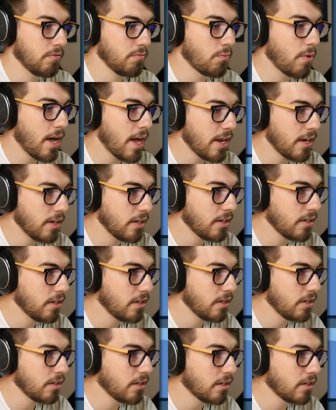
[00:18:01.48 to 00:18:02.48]
What?
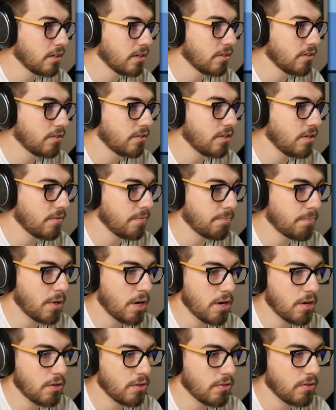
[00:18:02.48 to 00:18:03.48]
St
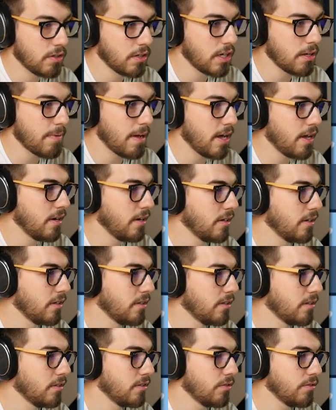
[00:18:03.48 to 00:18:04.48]
bro, come on.
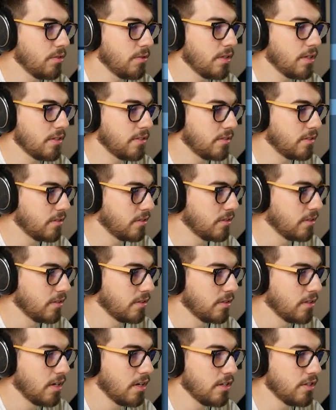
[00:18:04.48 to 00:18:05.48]
Don't do this.
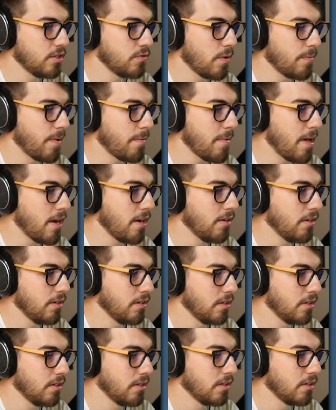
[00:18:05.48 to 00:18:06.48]
I just want my medal.
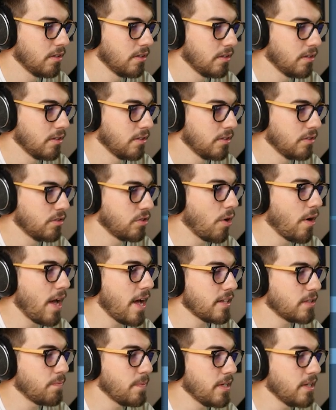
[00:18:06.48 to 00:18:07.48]
Don't
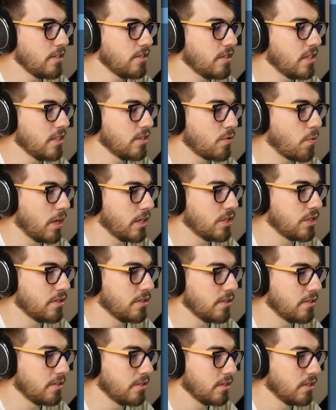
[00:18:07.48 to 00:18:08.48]
ask me these
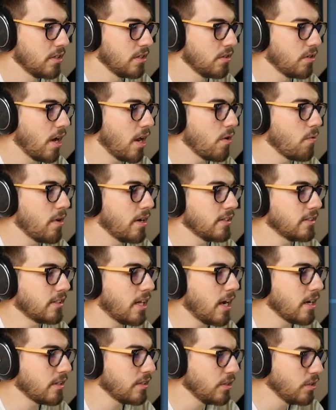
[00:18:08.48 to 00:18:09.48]
questions. I don't want to
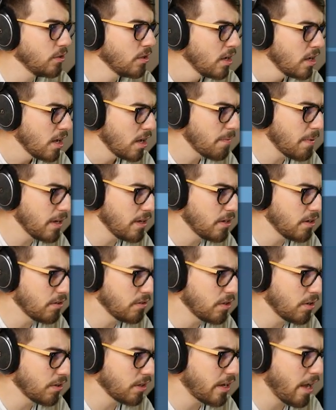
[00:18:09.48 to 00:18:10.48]
talk to you. I bet you
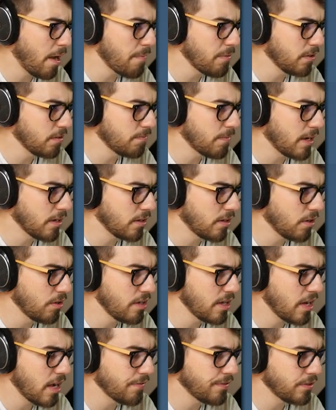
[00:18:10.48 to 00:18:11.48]
don't know the capital of
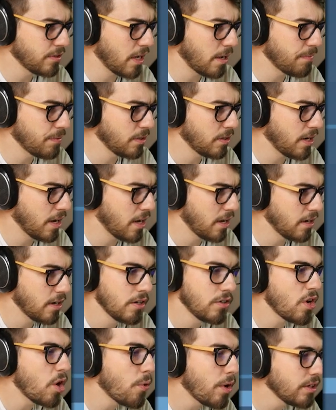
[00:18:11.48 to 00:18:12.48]
Mongolia off the top of your head.
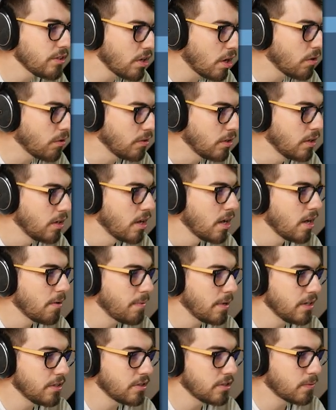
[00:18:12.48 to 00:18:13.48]
No, I don't
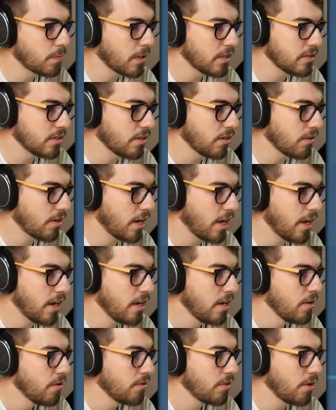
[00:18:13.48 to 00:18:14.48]
bet you're just pressing
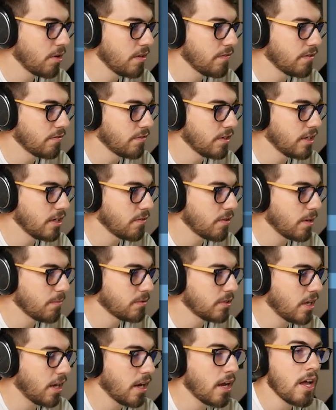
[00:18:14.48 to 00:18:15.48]
okay without even reading what I'm
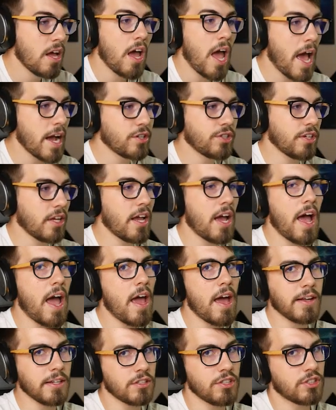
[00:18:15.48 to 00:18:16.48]
saying. Actually,
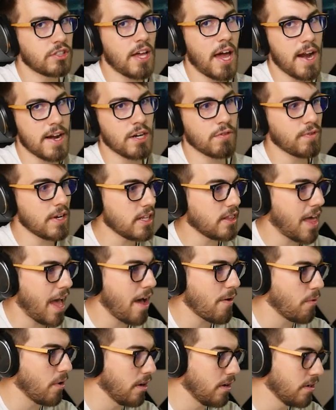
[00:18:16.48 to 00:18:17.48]
I uh, decided to read
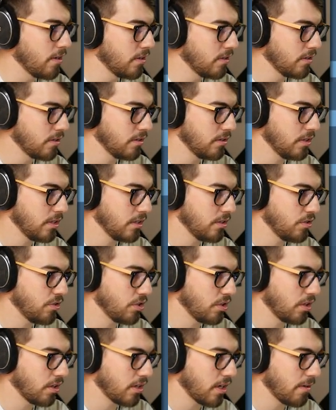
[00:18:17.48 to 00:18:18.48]
that one. You
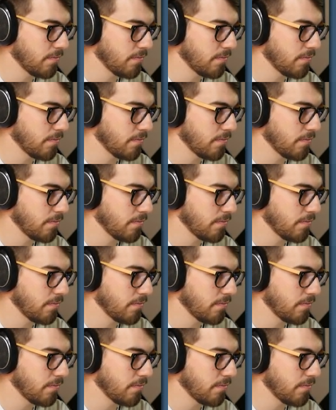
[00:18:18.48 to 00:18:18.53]
jerk.